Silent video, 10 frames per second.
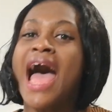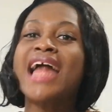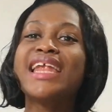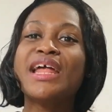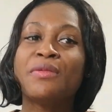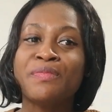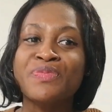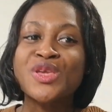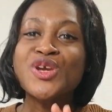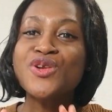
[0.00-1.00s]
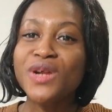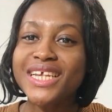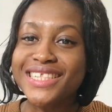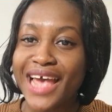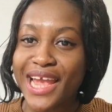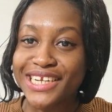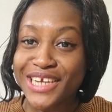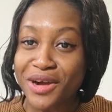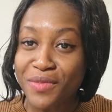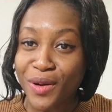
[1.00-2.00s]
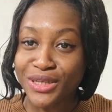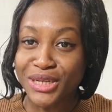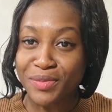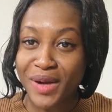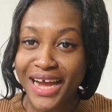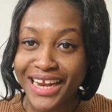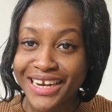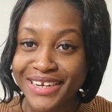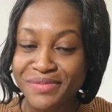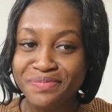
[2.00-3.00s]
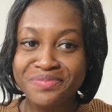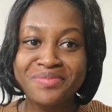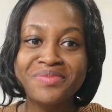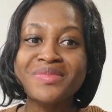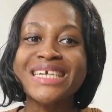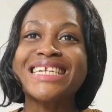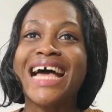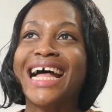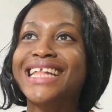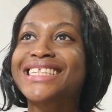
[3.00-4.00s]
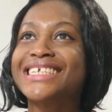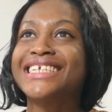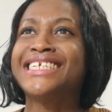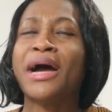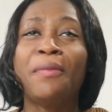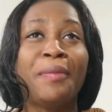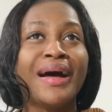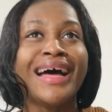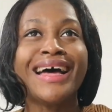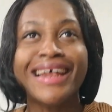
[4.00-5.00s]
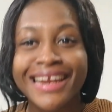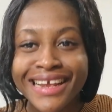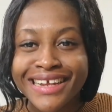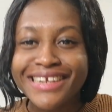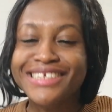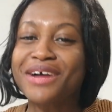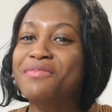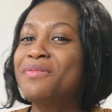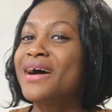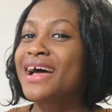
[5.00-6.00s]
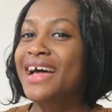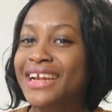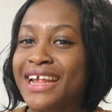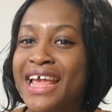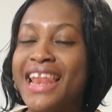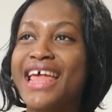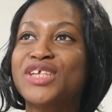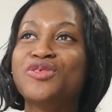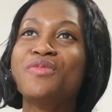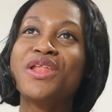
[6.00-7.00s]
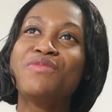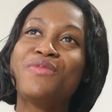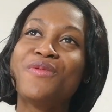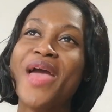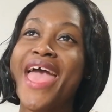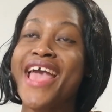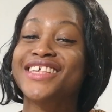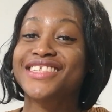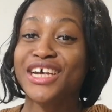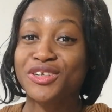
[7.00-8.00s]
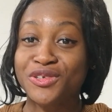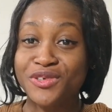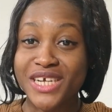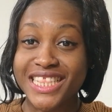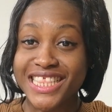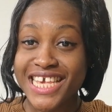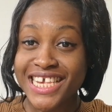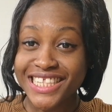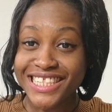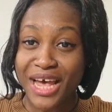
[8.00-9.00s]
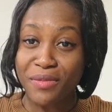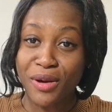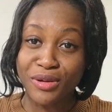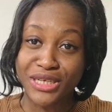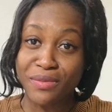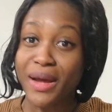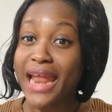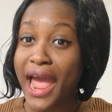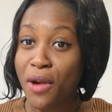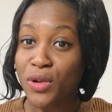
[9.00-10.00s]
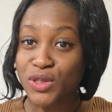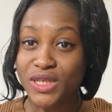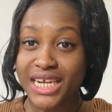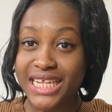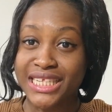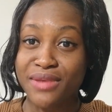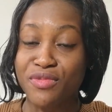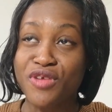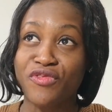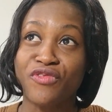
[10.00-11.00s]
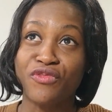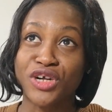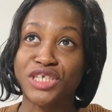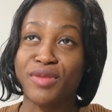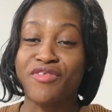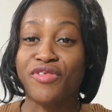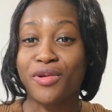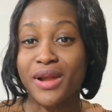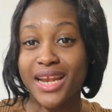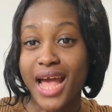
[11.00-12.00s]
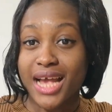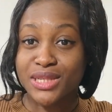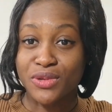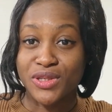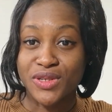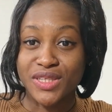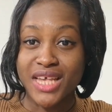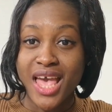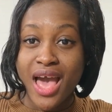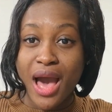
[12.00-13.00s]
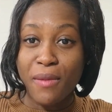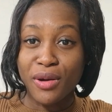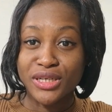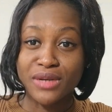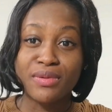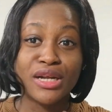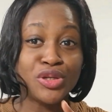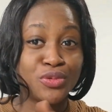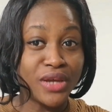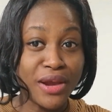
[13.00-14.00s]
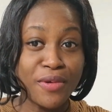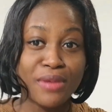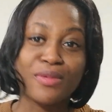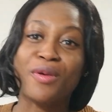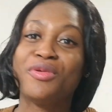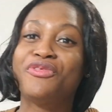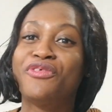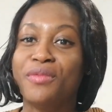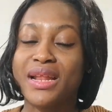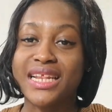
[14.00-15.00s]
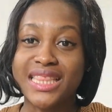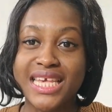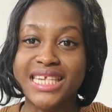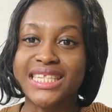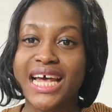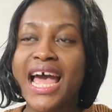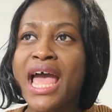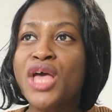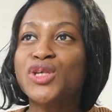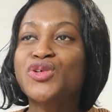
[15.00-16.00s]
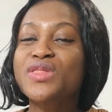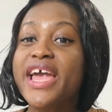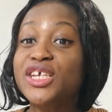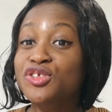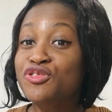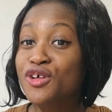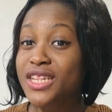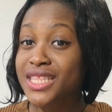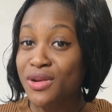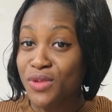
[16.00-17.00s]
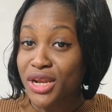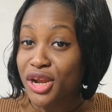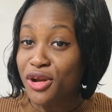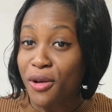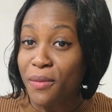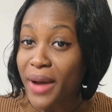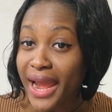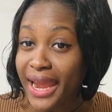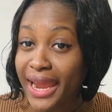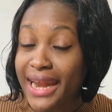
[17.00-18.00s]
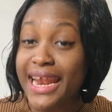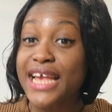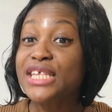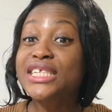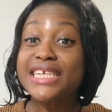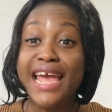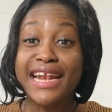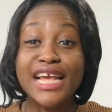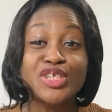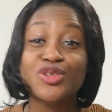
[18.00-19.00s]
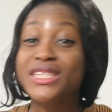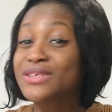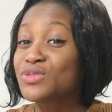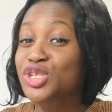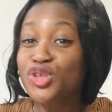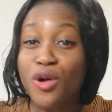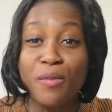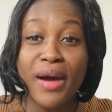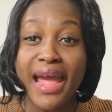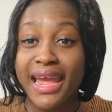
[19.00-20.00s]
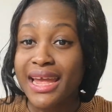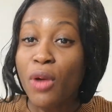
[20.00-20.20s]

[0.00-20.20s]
And then this idea about Japan, that Japan, like so many people exaggerate things about Japan. I was on that table. If you've watched my frequently asked questions about Japan, you will get where I'm coming from and the things that, so there is nothing we did not buy. There's nothing we did not buy.